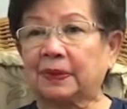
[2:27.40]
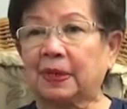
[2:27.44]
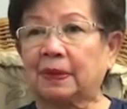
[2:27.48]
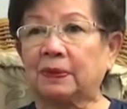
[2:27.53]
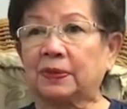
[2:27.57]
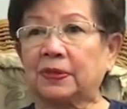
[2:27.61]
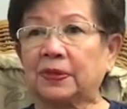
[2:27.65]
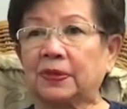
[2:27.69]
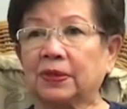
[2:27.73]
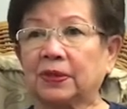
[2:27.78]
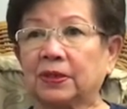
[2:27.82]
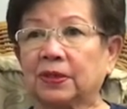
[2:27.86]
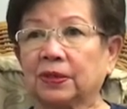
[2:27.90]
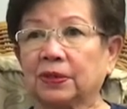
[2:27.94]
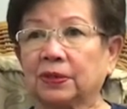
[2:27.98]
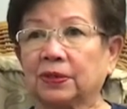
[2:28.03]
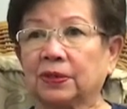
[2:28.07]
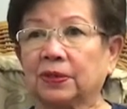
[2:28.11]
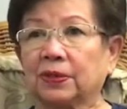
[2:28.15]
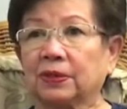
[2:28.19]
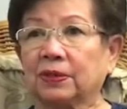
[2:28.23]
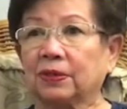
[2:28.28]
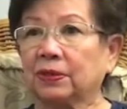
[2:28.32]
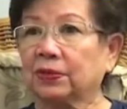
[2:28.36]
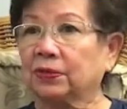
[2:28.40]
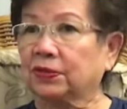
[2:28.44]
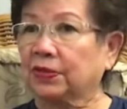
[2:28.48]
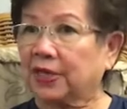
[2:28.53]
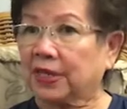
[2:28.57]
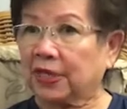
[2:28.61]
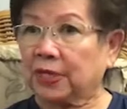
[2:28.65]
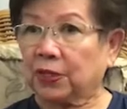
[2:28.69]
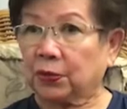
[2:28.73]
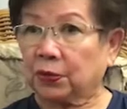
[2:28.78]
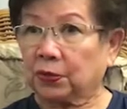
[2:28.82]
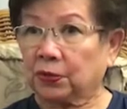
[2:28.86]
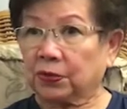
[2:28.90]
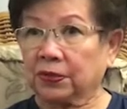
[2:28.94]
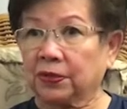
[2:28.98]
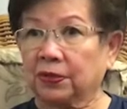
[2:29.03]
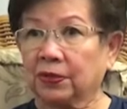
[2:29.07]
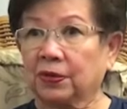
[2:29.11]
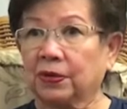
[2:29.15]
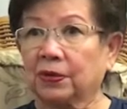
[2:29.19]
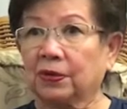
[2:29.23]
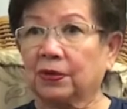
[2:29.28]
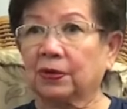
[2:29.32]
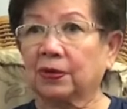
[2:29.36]
And sometimes you really
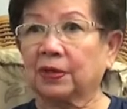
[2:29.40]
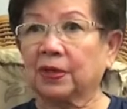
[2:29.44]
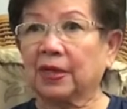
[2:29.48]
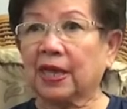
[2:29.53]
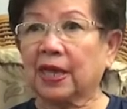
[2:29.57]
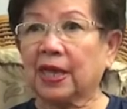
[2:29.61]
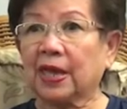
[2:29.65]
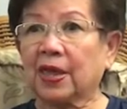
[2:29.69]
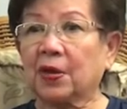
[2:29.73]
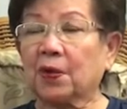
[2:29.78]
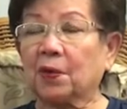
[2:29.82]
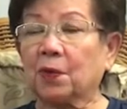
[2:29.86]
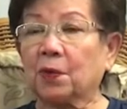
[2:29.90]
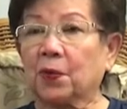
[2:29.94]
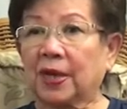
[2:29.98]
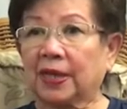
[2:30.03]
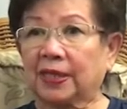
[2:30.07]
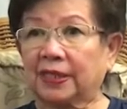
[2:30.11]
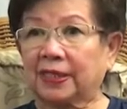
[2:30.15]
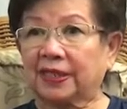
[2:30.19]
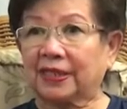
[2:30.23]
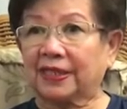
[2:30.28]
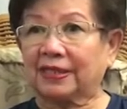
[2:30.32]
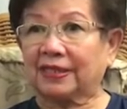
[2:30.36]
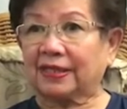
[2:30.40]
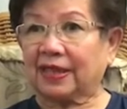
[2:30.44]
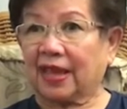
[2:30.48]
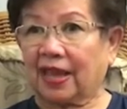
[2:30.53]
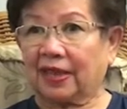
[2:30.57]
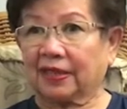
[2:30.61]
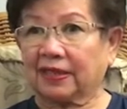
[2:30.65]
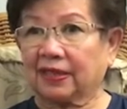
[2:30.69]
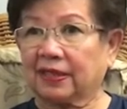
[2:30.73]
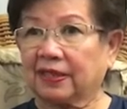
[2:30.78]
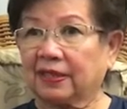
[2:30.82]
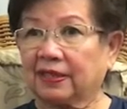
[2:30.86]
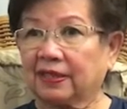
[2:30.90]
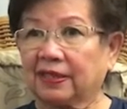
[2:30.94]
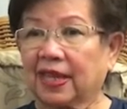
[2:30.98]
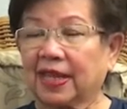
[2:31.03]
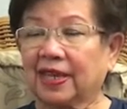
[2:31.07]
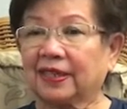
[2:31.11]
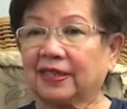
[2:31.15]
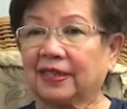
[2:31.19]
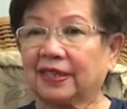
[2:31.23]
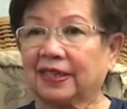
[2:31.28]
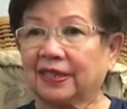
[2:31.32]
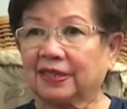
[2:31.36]
don't know whether these
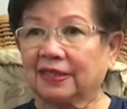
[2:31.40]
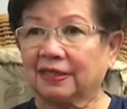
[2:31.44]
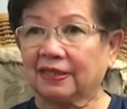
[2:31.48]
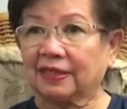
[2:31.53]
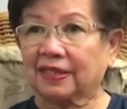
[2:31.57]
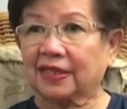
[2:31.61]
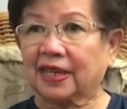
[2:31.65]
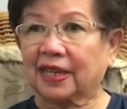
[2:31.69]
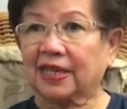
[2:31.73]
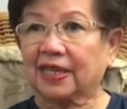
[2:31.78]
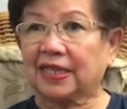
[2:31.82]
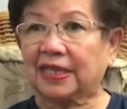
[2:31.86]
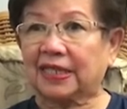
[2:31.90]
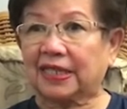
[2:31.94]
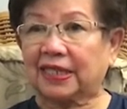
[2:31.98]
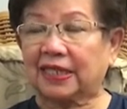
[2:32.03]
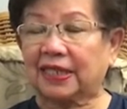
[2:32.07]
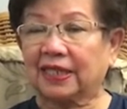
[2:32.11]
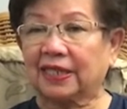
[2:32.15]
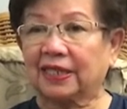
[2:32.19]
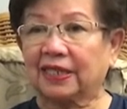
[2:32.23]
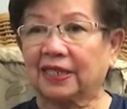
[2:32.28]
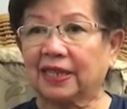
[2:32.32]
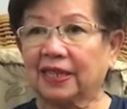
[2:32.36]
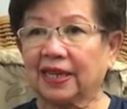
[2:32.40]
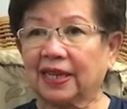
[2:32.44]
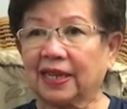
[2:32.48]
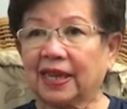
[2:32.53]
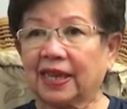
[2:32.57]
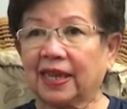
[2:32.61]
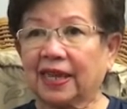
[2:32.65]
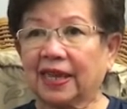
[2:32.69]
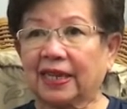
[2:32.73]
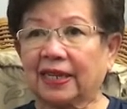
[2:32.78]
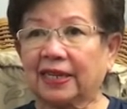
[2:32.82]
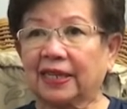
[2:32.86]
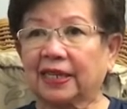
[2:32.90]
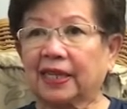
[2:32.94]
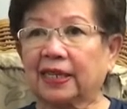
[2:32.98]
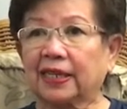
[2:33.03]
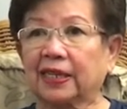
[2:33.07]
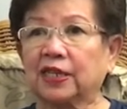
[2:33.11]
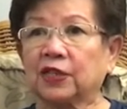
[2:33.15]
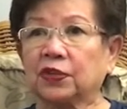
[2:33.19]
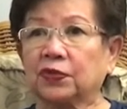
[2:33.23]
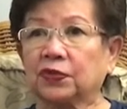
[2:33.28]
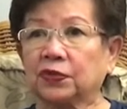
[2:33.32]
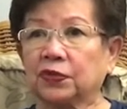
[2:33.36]
artists, their needles are clean.
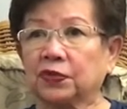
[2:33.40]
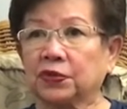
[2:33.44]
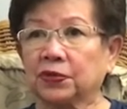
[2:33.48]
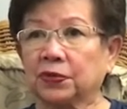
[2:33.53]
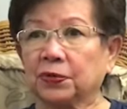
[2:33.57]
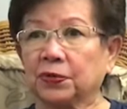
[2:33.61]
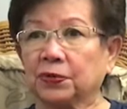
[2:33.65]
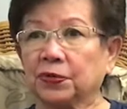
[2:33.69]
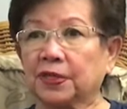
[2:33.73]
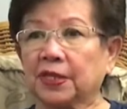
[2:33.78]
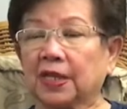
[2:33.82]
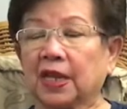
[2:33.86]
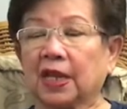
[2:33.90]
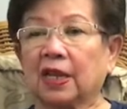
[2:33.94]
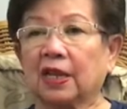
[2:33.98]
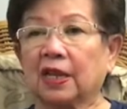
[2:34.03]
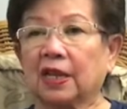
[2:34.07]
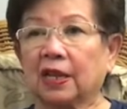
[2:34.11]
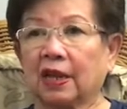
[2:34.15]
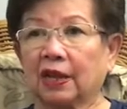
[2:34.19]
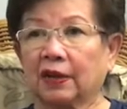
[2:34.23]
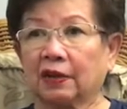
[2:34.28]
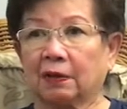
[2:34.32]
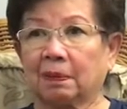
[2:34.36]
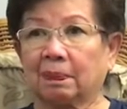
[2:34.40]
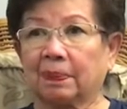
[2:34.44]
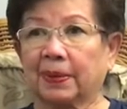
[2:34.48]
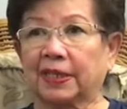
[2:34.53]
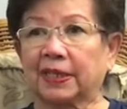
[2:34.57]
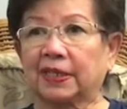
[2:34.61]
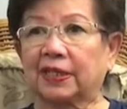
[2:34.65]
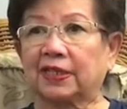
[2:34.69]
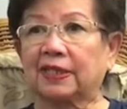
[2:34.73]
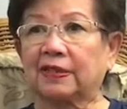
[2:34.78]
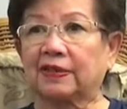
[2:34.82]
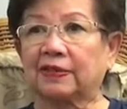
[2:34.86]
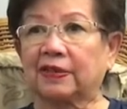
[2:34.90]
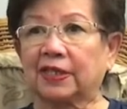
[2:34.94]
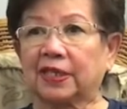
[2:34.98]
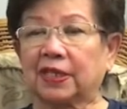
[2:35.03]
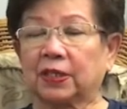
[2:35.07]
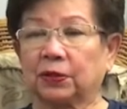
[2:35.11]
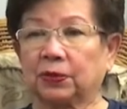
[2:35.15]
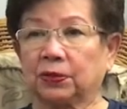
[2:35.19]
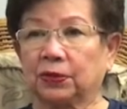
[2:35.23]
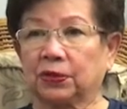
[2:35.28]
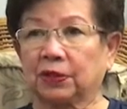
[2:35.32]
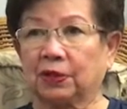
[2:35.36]
They can introduce a lot of
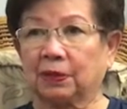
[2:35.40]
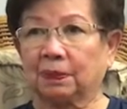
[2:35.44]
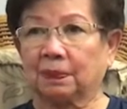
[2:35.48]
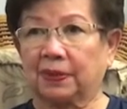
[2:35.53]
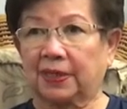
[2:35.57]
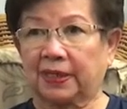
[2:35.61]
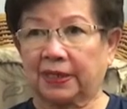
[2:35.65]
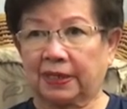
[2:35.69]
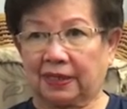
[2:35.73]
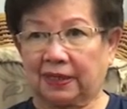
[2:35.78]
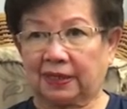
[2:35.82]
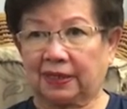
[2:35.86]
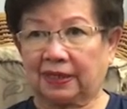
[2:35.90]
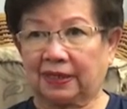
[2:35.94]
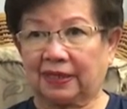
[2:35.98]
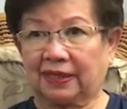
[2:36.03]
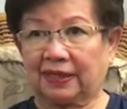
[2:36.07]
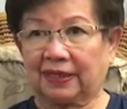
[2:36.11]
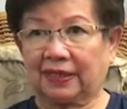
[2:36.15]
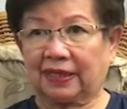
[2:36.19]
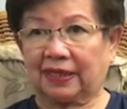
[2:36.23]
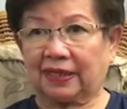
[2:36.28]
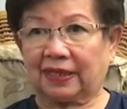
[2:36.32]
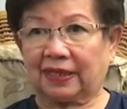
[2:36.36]
bacteria into your blood.